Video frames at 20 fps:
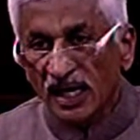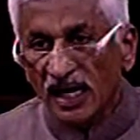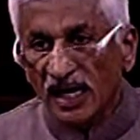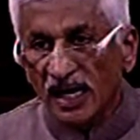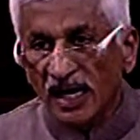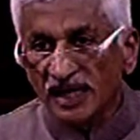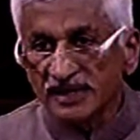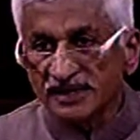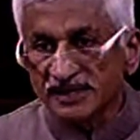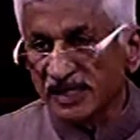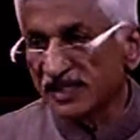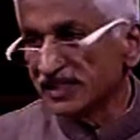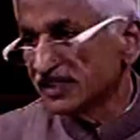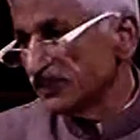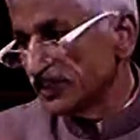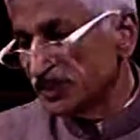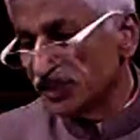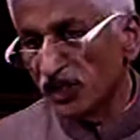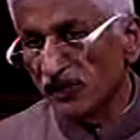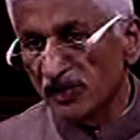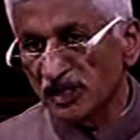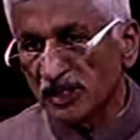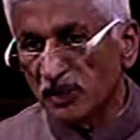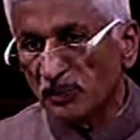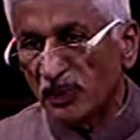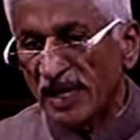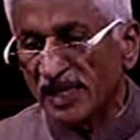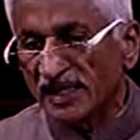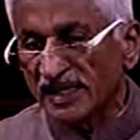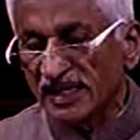and then switch over the
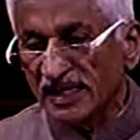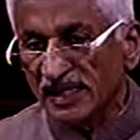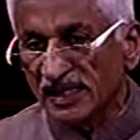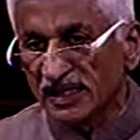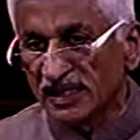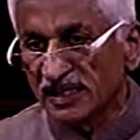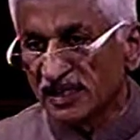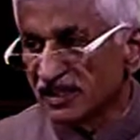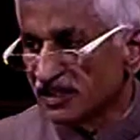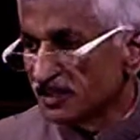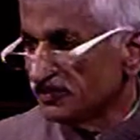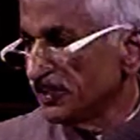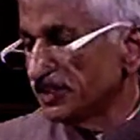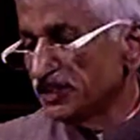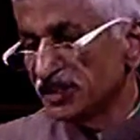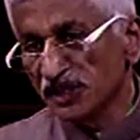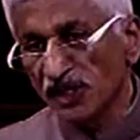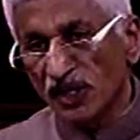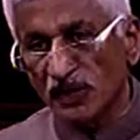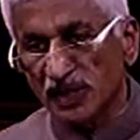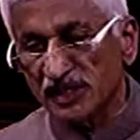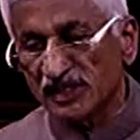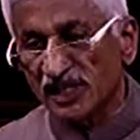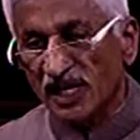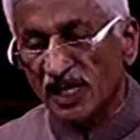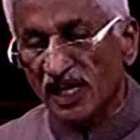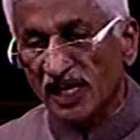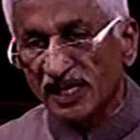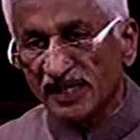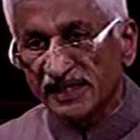party, switching over the
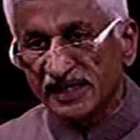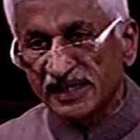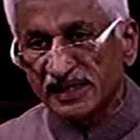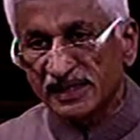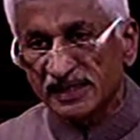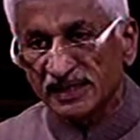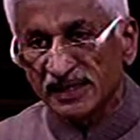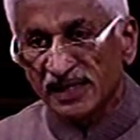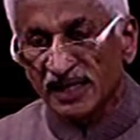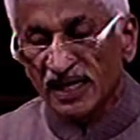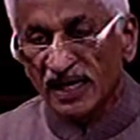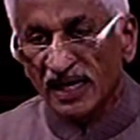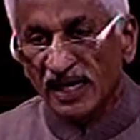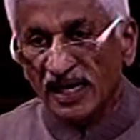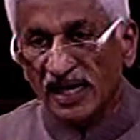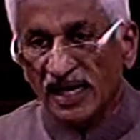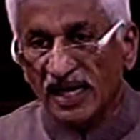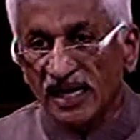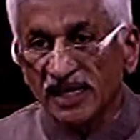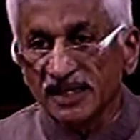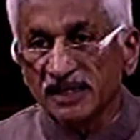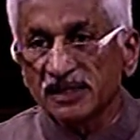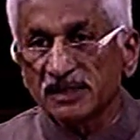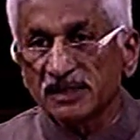loyalties, and